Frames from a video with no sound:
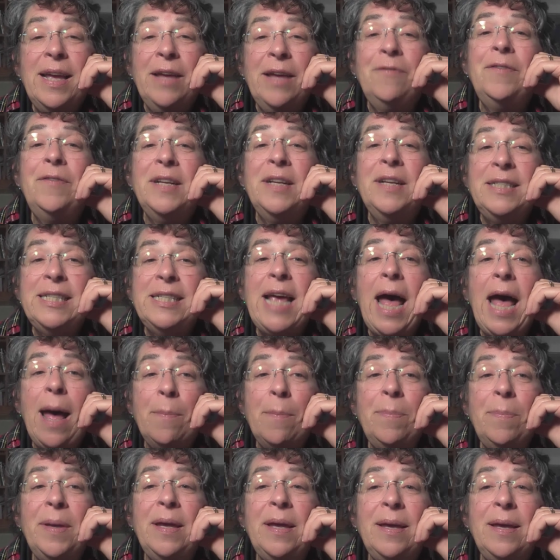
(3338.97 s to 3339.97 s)
If it's
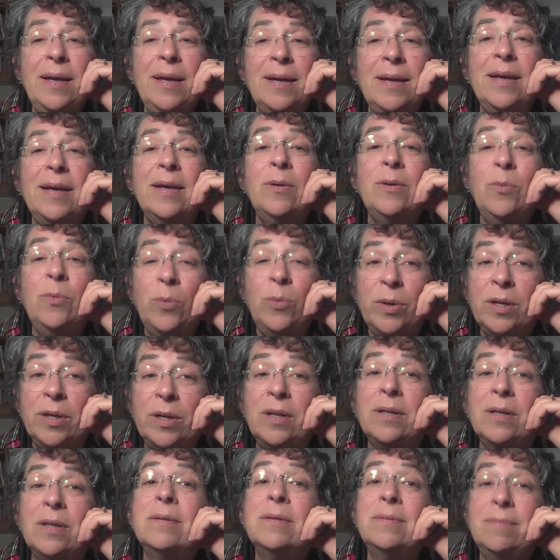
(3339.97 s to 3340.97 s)
happy, it
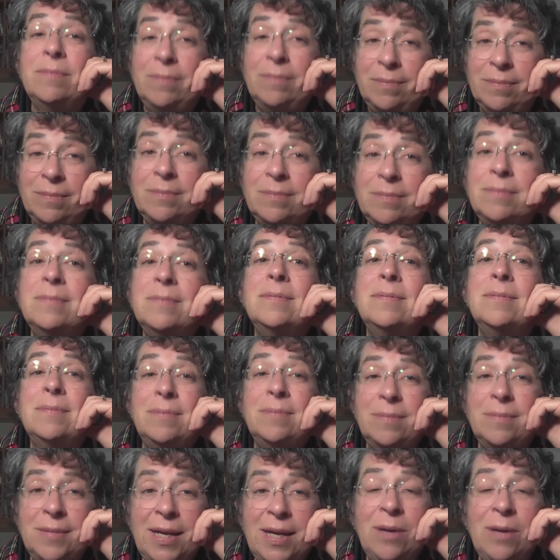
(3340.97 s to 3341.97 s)
will,
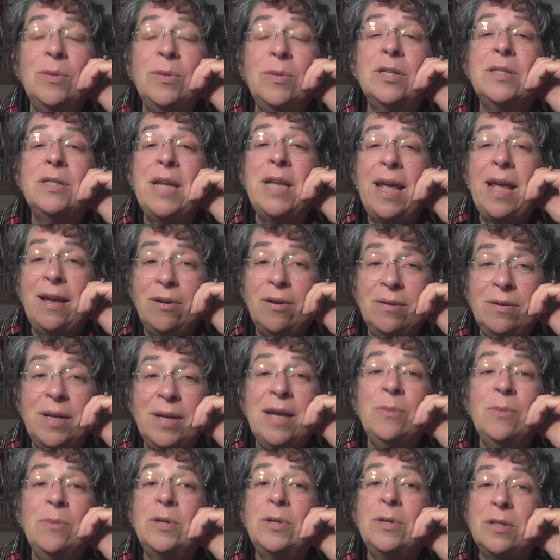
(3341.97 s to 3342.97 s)
it will take,
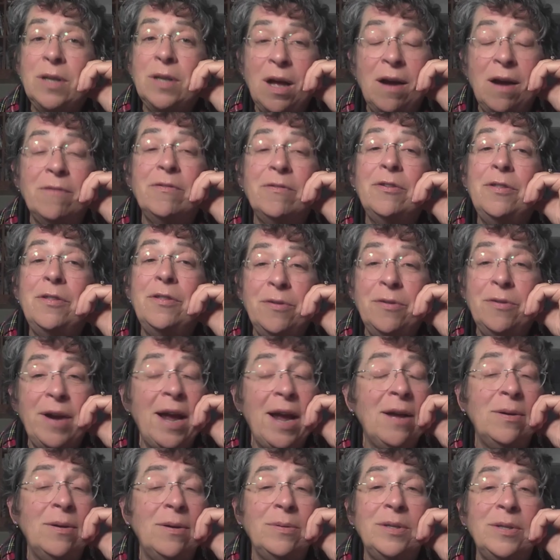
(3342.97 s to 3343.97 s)
it will cover the
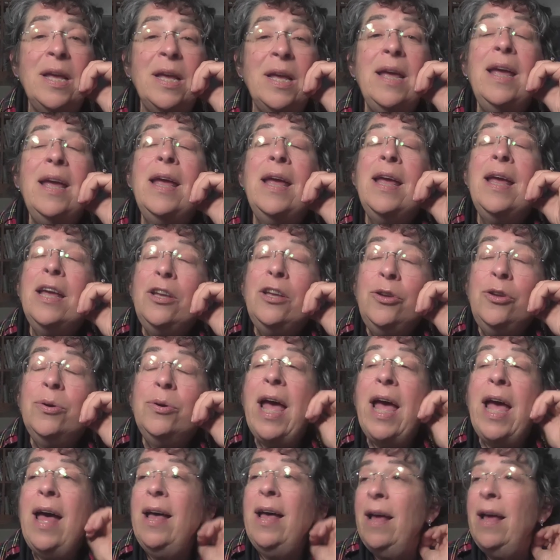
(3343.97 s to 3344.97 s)
ground. You
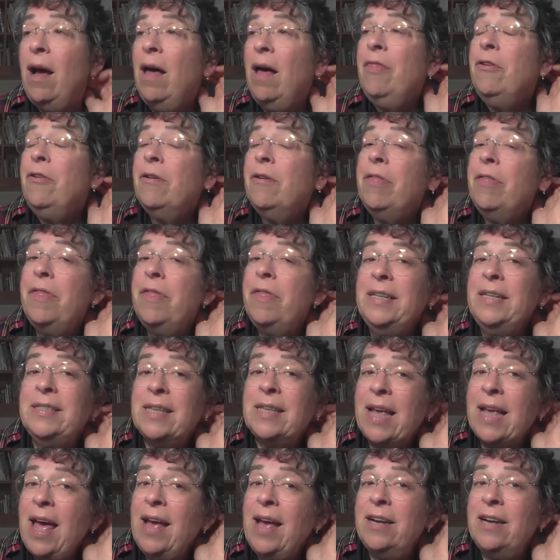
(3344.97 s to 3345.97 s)
can other
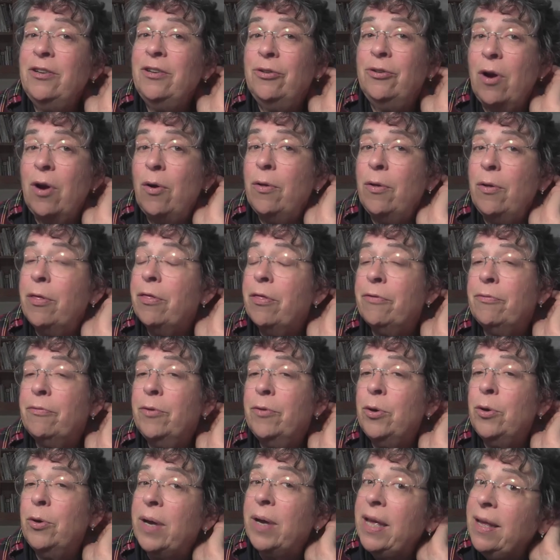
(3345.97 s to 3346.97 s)
things can grow
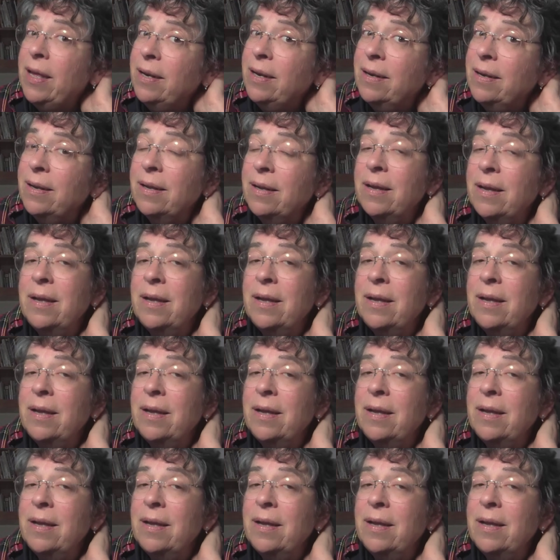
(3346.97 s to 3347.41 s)
through it.